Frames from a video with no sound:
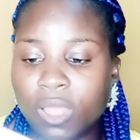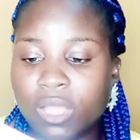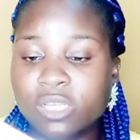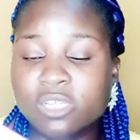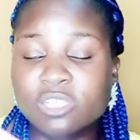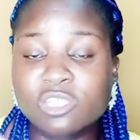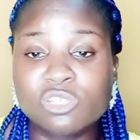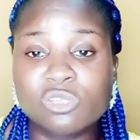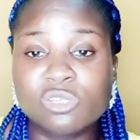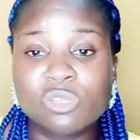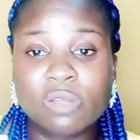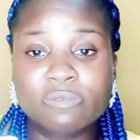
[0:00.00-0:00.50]

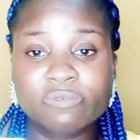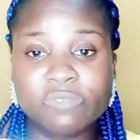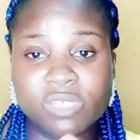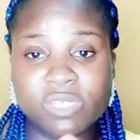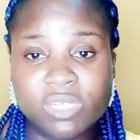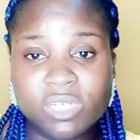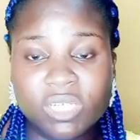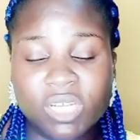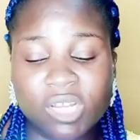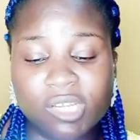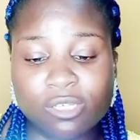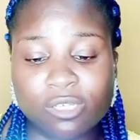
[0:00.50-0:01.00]
It
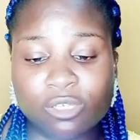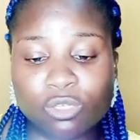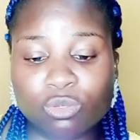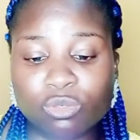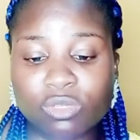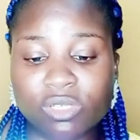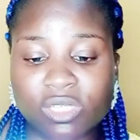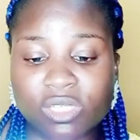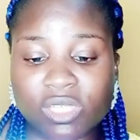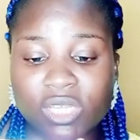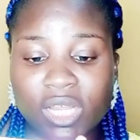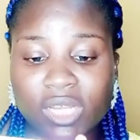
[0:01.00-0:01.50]
softens and
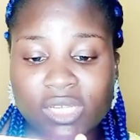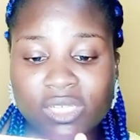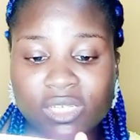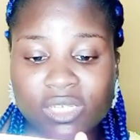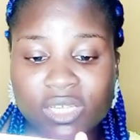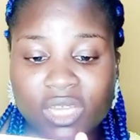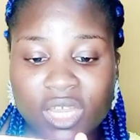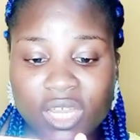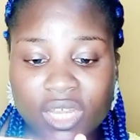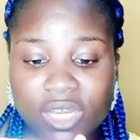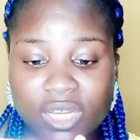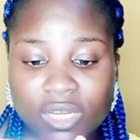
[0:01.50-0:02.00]
suits their
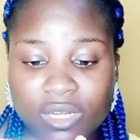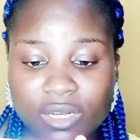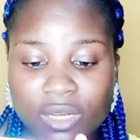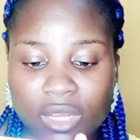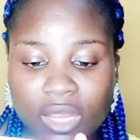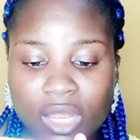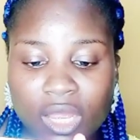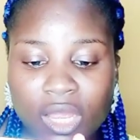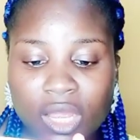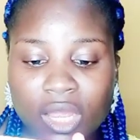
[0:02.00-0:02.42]
skin.